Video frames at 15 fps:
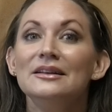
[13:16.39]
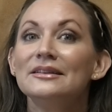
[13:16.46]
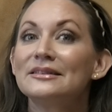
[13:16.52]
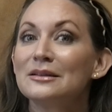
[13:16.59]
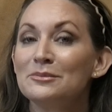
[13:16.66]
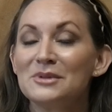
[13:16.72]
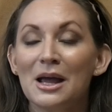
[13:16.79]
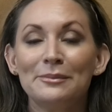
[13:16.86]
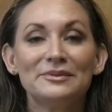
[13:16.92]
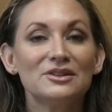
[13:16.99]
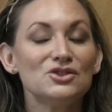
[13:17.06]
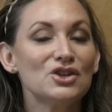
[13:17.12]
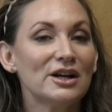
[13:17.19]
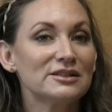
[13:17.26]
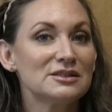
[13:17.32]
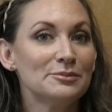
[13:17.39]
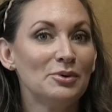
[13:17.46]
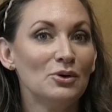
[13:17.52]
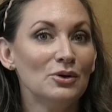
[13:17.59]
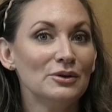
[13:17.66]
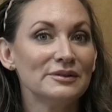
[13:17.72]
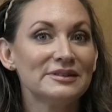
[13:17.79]
sometimes
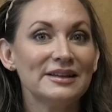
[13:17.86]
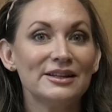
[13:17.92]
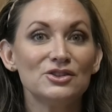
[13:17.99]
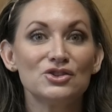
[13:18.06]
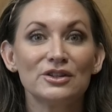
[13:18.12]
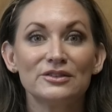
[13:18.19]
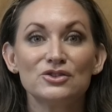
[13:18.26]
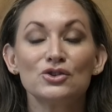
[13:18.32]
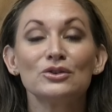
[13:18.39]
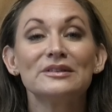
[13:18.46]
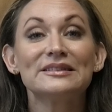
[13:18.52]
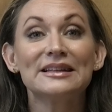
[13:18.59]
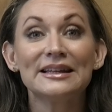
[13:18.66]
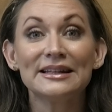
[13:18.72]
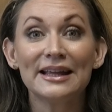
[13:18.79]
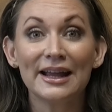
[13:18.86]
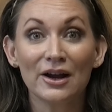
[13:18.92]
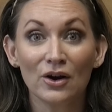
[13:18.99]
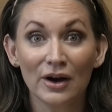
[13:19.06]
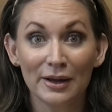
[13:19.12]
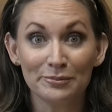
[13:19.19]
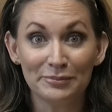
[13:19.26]
injectables and just your
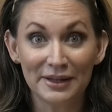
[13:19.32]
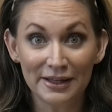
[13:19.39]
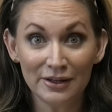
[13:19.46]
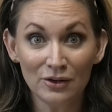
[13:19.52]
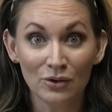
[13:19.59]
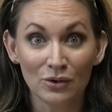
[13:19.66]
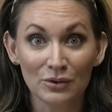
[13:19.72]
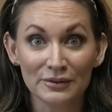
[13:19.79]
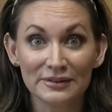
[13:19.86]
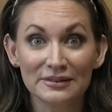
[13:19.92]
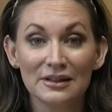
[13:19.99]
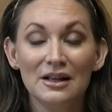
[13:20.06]
skincare and peels